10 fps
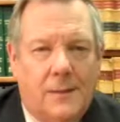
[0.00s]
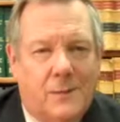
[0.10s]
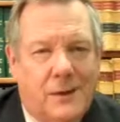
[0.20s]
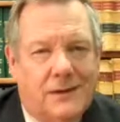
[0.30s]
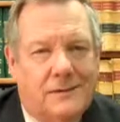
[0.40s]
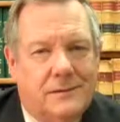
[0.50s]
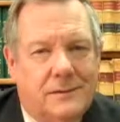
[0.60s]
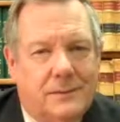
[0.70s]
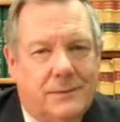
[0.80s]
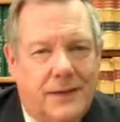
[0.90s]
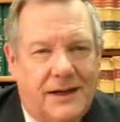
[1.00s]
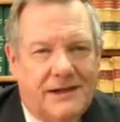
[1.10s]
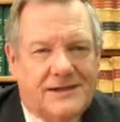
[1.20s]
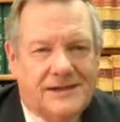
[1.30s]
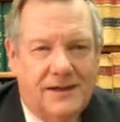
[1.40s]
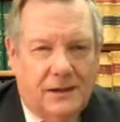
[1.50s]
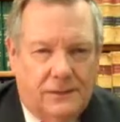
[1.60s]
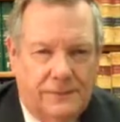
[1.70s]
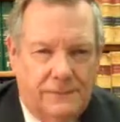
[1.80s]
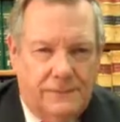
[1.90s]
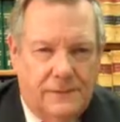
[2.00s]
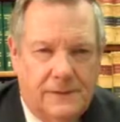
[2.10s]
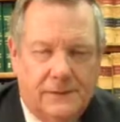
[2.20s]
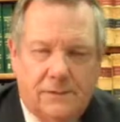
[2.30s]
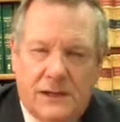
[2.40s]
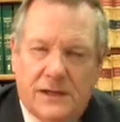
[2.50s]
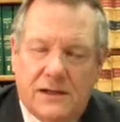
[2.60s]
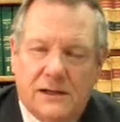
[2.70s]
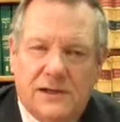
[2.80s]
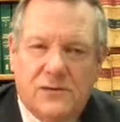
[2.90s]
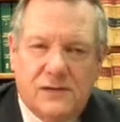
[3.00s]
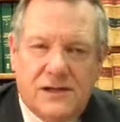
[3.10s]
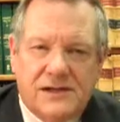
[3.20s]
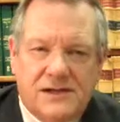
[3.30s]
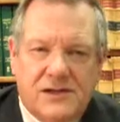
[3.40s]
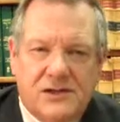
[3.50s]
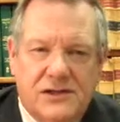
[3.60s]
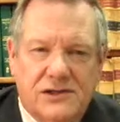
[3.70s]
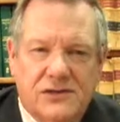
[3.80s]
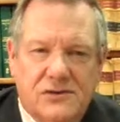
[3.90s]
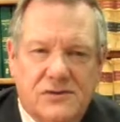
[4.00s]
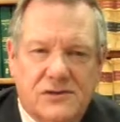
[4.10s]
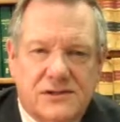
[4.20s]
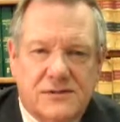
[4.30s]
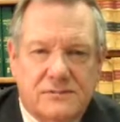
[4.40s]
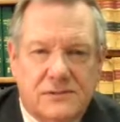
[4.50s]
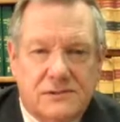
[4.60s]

But by itself, it may not address such issues